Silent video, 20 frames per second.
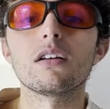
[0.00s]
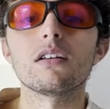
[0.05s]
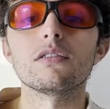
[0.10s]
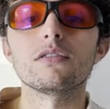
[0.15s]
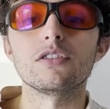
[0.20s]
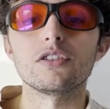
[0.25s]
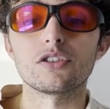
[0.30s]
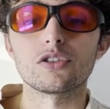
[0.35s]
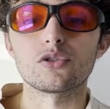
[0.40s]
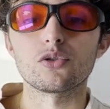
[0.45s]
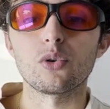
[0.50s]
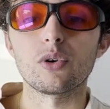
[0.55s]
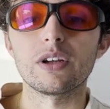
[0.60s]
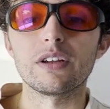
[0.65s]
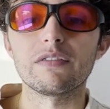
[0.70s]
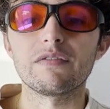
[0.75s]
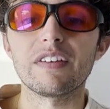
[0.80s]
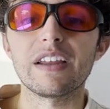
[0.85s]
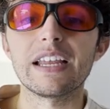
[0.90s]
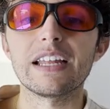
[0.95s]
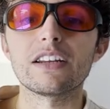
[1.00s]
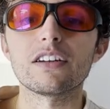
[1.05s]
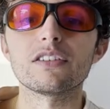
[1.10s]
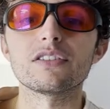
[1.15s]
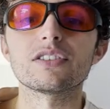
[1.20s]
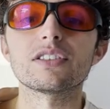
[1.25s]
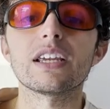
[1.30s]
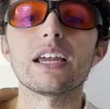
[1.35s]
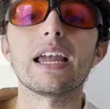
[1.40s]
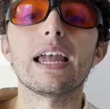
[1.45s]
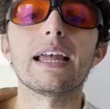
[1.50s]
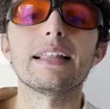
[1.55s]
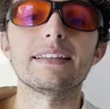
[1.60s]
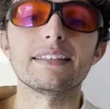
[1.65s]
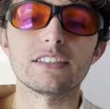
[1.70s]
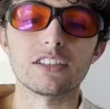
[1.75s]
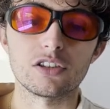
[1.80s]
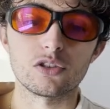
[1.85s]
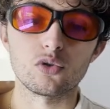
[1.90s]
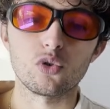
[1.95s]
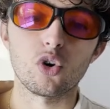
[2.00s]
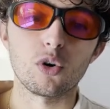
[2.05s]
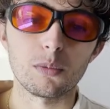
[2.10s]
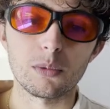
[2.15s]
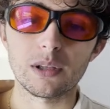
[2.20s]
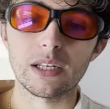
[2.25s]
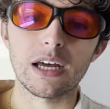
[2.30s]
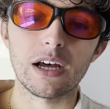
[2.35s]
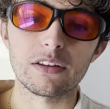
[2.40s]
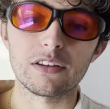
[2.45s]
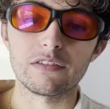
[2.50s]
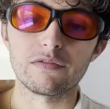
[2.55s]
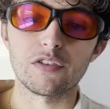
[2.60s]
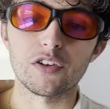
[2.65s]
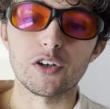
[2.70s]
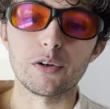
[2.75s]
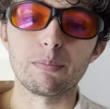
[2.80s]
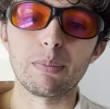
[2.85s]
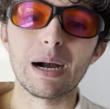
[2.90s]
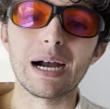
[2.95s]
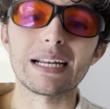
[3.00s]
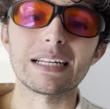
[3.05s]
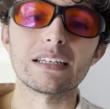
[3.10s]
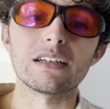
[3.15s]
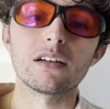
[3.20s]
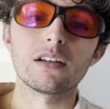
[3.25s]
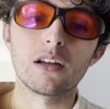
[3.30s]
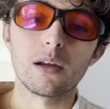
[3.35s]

destroy invaders, and this is normal and healthy for your body.